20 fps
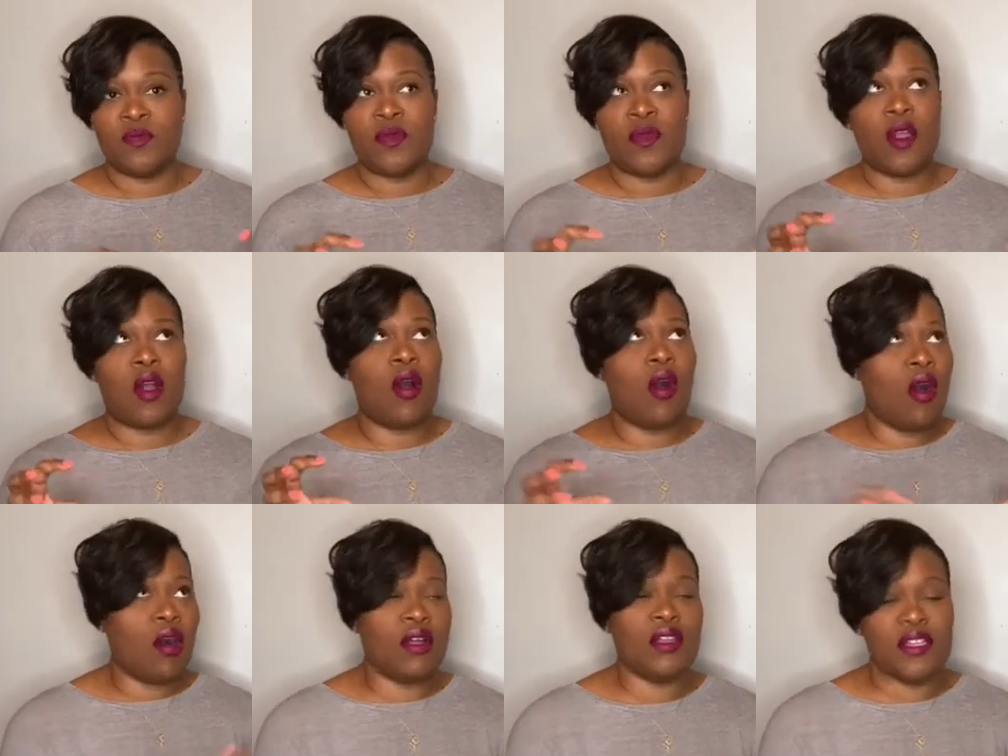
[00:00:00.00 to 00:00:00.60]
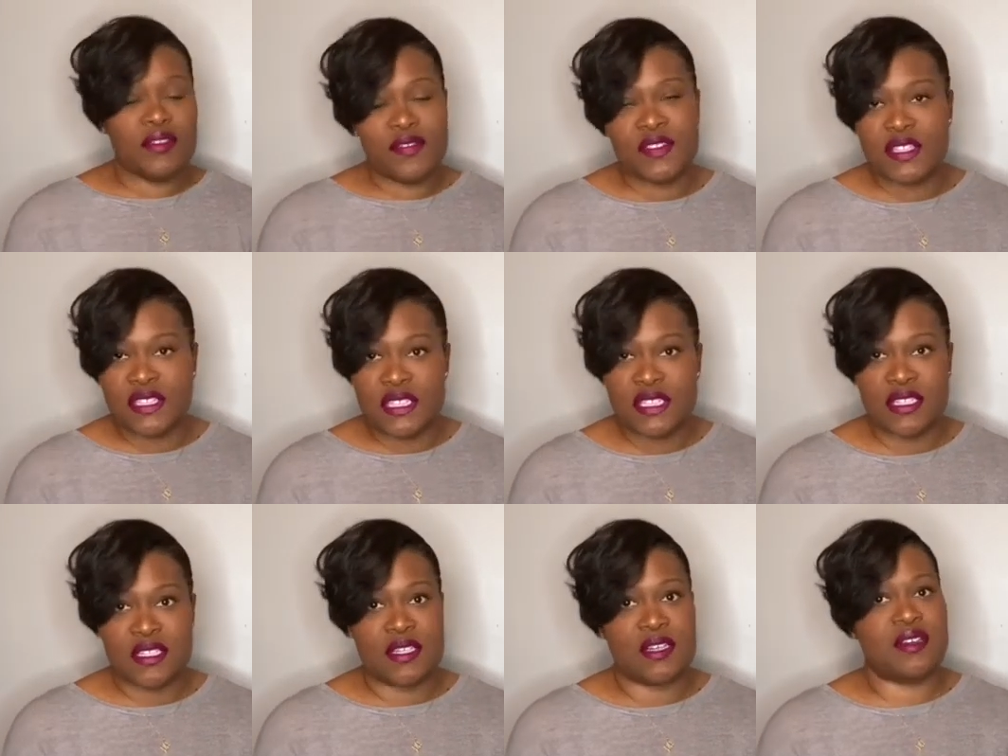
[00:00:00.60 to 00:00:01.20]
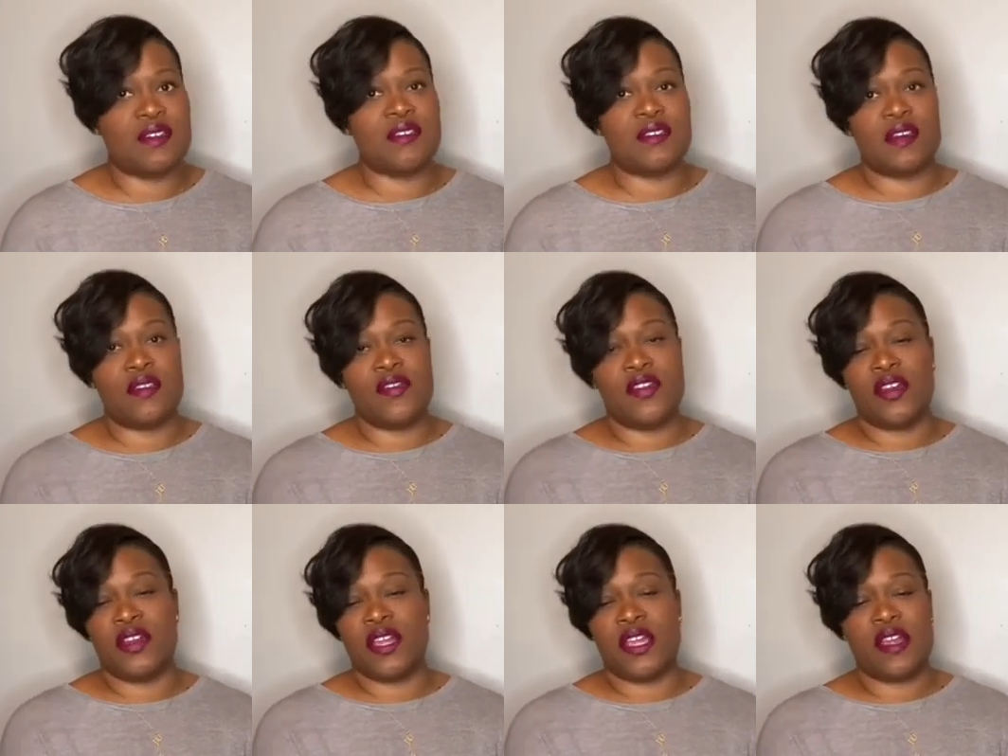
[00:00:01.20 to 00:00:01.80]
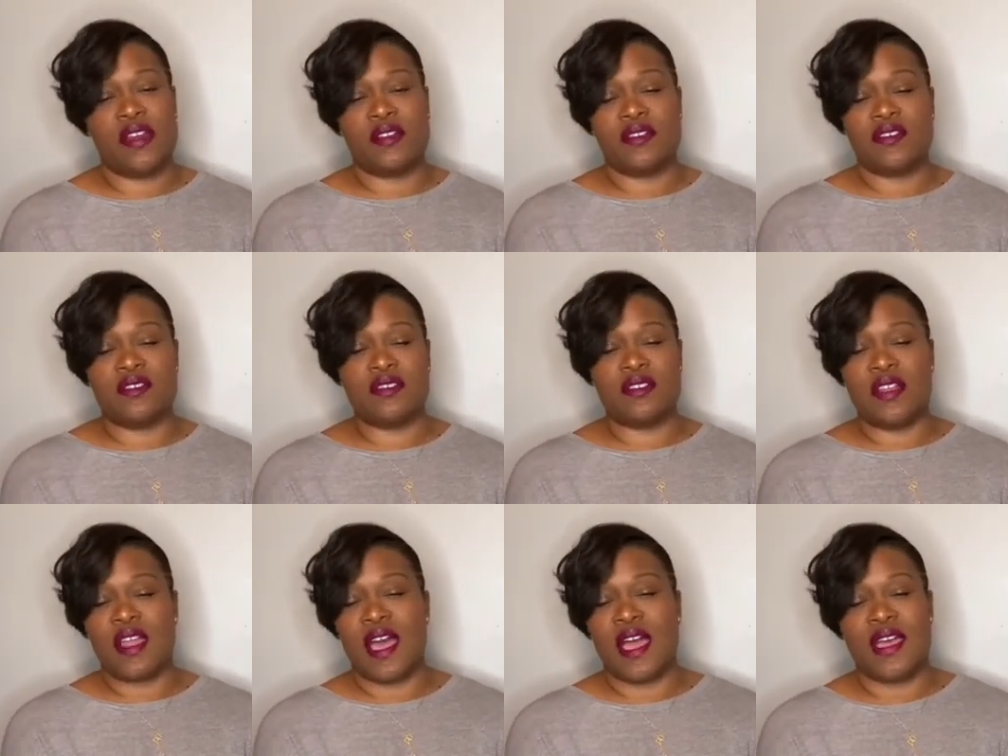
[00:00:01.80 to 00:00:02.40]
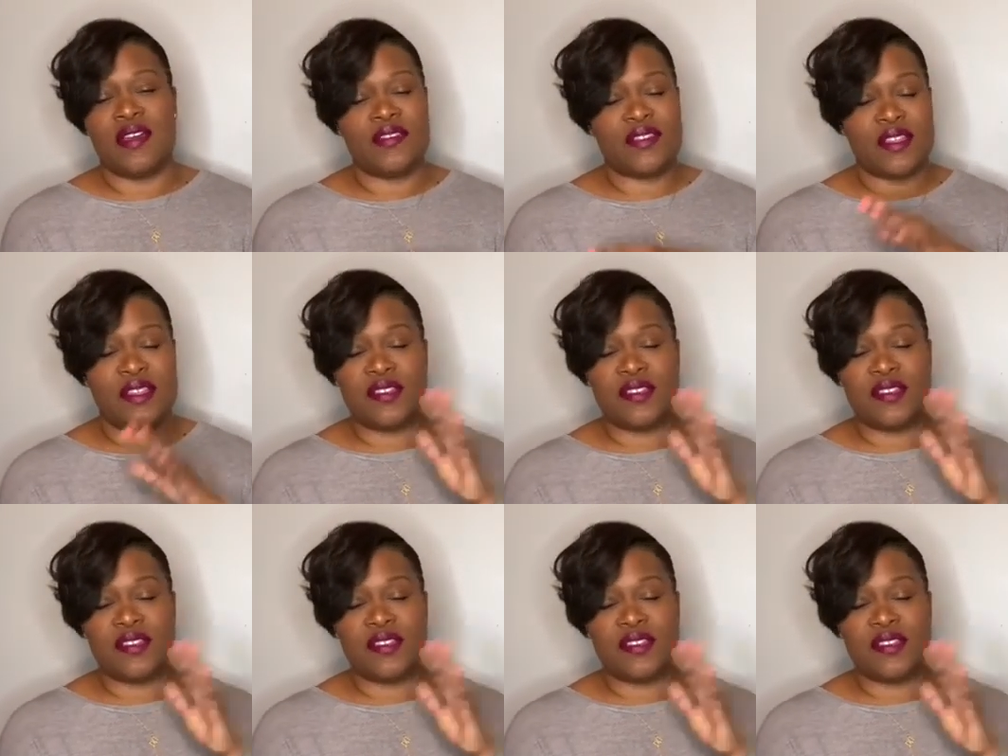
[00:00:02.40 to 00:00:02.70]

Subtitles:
all of the details of your characters' lives.